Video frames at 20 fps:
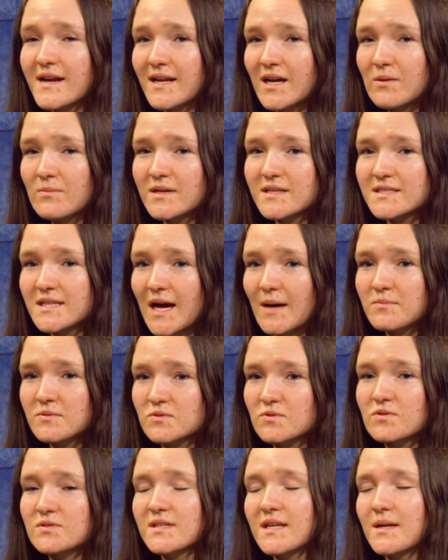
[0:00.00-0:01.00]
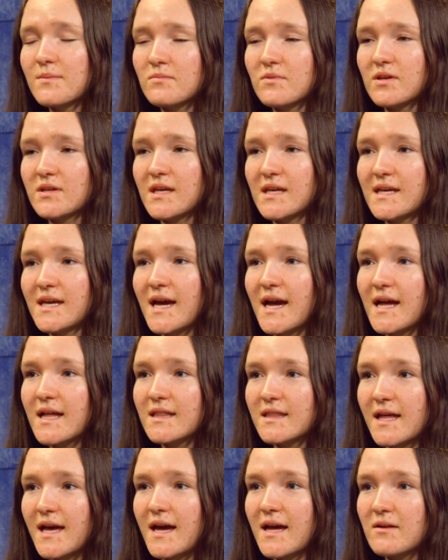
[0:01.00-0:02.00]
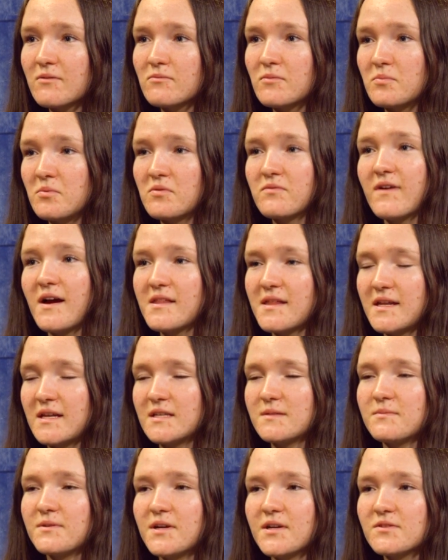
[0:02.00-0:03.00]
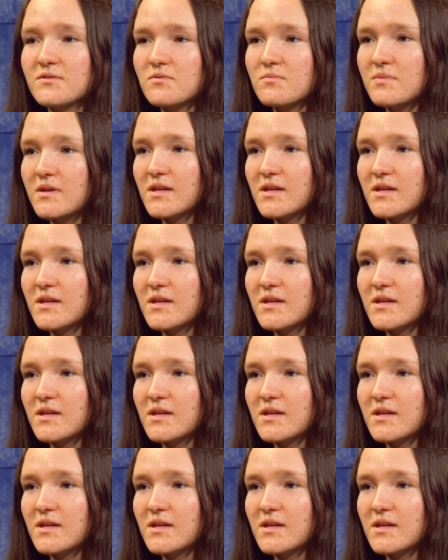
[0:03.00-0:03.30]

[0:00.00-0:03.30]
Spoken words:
now, my top schools that I'm looking at that would provide that experience would